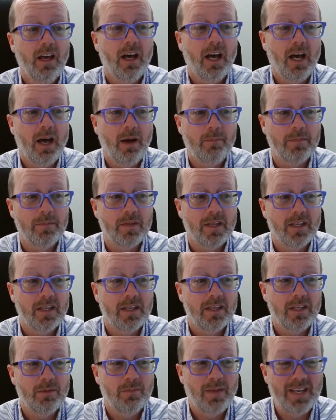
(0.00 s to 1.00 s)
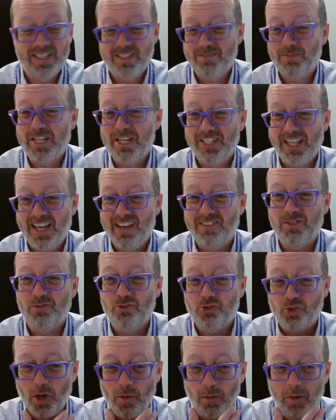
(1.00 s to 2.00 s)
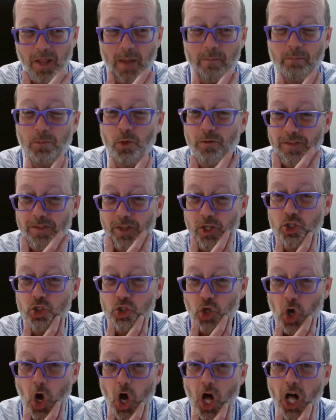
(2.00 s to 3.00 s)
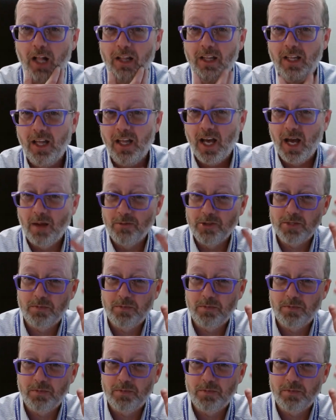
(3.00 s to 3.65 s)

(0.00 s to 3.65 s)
Um, uh, you may especially have some trouble like moving the jaw um,